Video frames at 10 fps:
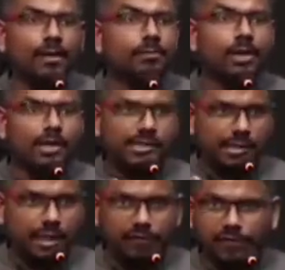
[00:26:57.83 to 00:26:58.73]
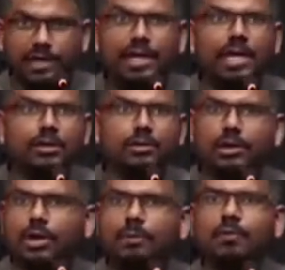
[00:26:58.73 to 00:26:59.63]
Because if he had to
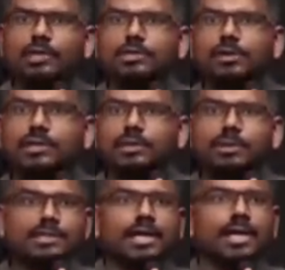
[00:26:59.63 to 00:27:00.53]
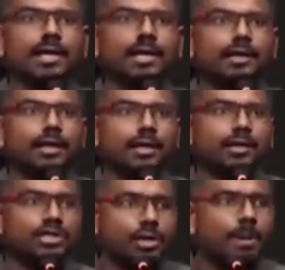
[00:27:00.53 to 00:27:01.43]
adopt what is known as the banzai attack
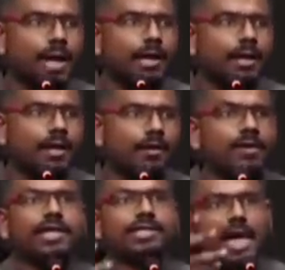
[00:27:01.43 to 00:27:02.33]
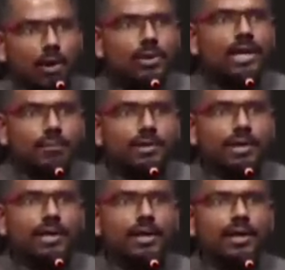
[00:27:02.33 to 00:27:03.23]
in Japan, when he's
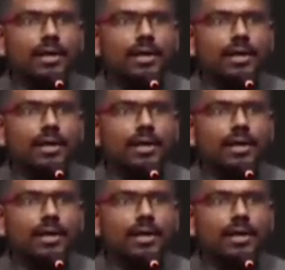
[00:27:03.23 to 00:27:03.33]
outnumbered,